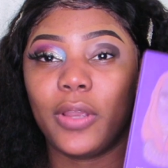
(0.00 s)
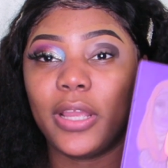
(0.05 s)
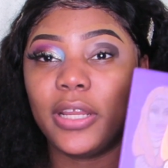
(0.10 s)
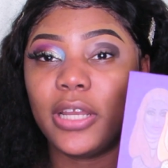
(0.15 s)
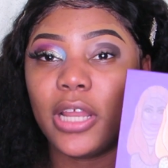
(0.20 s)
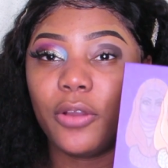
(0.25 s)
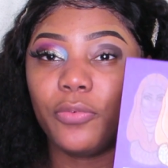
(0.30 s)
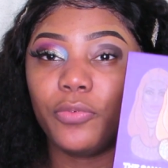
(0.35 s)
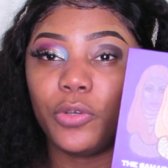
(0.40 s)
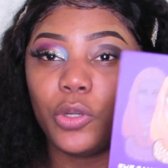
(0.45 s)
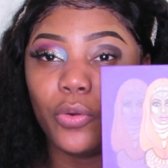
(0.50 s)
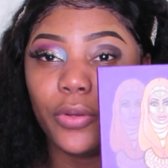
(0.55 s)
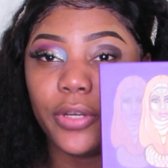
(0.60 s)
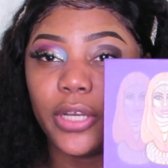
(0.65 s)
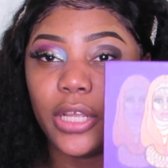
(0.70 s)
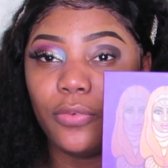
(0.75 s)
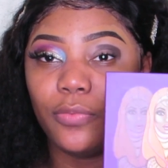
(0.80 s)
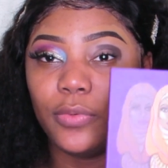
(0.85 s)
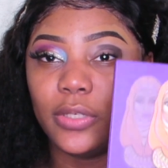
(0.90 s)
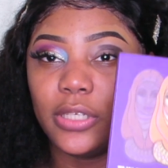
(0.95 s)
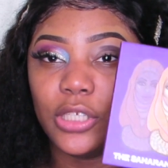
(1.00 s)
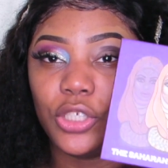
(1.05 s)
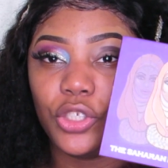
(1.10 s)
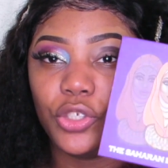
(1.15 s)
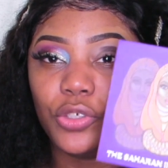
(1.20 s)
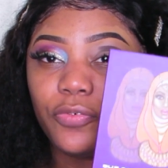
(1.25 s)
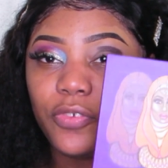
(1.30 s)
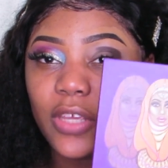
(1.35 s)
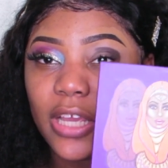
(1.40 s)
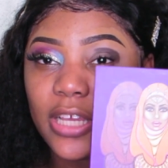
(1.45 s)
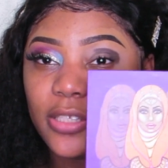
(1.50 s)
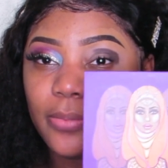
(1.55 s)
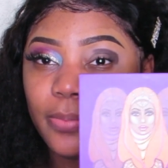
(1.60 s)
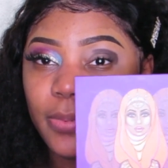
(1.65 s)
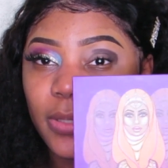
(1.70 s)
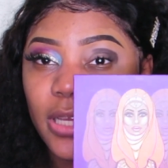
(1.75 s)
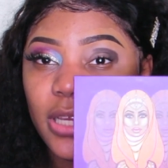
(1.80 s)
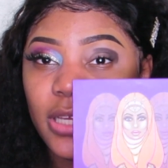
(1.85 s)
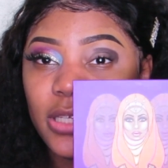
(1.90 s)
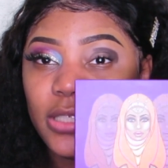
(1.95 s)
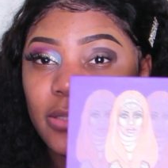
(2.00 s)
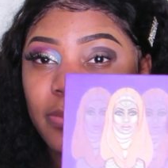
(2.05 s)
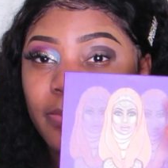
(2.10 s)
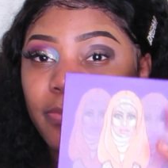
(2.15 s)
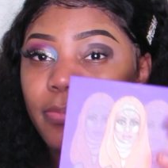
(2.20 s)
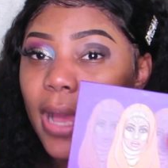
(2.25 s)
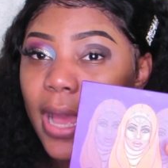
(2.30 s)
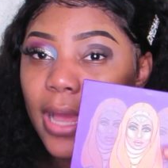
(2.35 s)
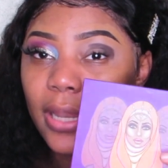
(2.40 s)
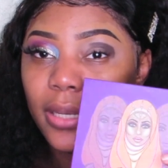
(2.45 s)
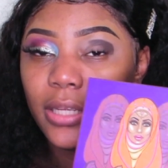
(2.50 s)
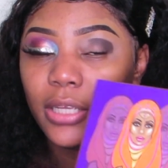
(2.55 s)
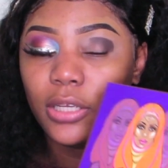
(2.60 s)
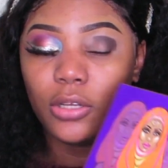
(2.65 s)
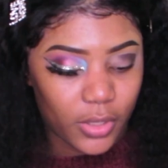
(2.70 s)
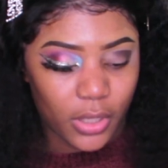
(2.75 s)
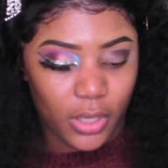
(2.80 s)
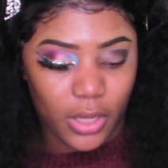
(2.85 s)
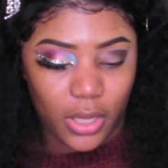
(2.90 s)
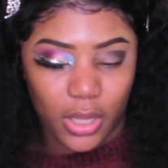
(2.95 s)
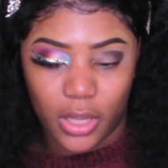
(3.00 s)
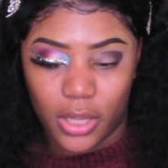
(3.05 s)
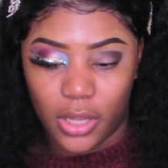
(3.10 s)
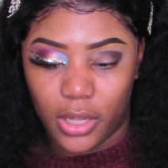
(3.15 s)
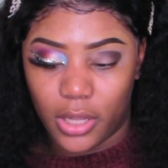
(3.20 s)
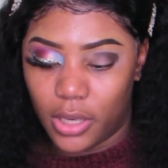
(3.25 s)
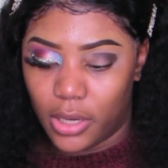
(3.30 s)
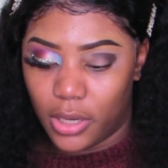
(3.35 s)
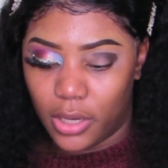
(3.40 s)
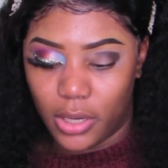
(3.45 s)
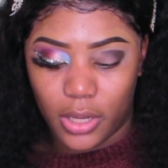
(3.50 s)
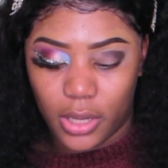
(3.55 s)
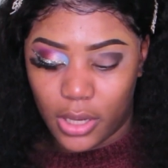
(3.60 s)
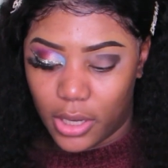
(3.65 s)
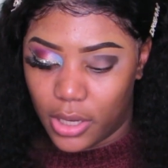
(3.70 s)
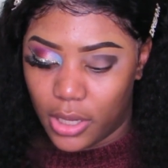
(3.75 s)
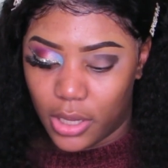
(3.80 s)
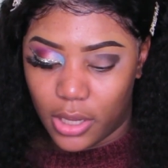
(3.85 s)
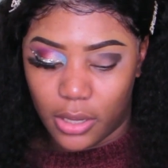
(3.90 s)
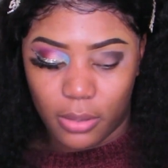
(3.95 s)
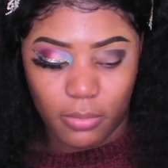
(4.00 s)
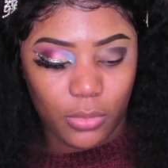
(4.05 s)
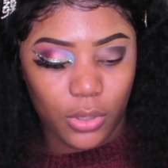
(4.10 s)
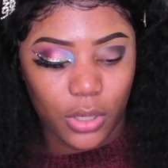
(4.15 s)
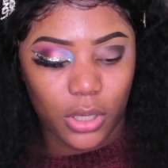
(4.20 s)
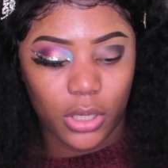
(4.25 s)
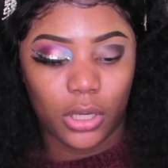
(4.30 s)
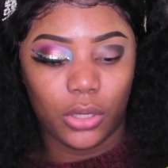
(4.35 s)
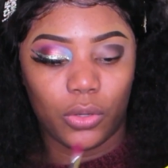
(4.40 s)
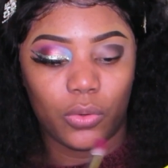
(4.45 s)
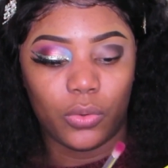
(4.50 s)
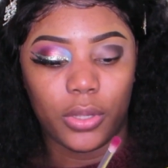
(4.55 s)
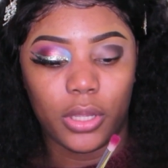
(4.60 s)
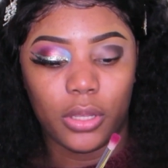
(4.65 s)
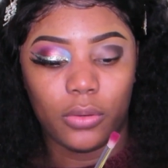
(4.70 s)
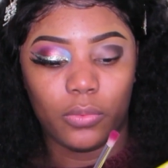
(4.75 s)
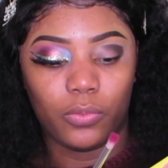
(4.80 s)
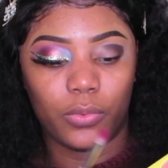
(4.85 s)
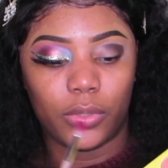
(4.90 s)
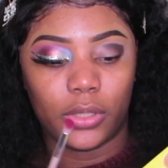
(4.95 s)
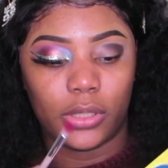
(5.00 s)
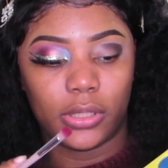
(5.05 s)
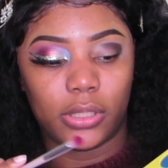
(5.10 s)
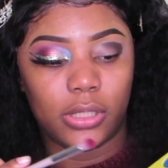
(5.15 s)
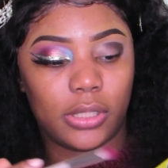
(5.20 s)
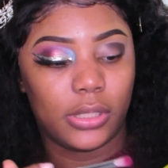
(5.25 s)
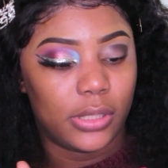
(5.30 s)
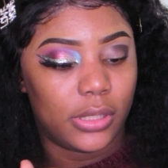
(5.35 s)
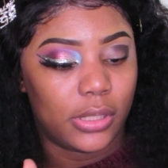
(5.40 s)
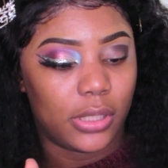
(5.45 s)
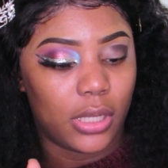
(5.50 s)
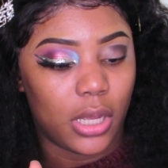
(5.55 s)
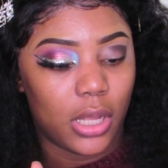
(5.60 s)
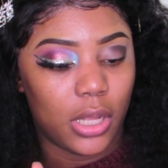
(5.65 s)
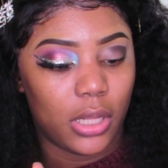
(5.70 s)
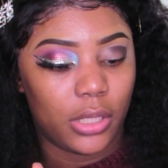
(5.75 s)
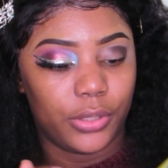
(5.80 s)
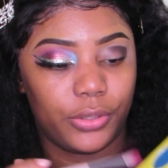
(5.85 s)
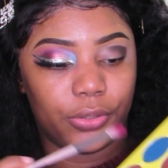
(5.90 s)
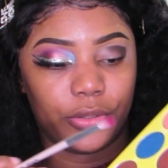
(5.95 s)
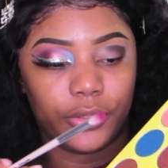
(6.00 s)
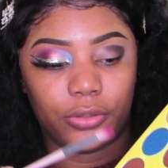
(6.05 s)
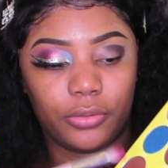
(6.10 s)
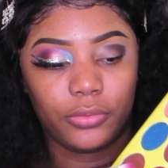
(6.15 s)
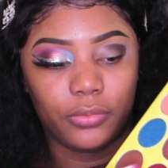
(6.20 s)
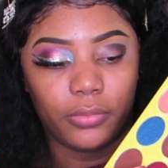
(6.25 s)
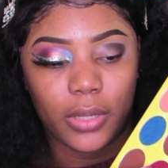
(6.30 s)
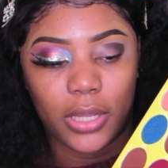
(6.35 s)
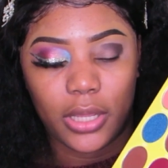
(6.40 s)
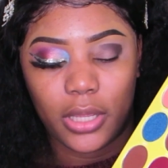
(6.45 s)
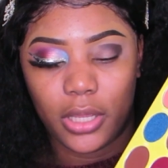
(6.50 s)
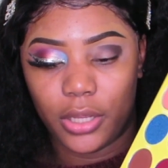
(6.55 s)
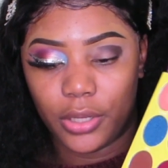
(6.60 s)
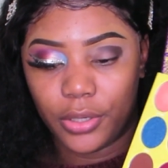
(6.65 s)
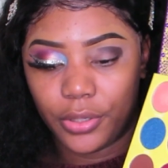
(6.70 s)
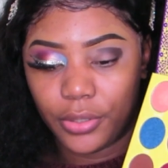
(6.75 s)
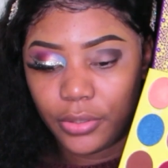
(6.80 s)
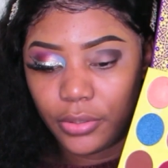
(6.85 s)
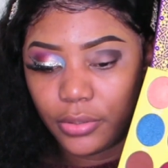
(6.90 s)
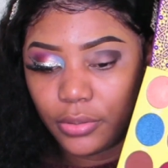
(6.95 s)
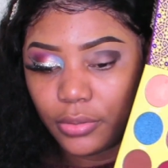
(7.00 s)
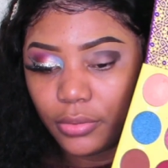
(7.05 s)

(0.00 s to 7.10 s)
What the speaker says: right now we're going in with this Juvia's Place palette, and I am gonna go in with this color right here.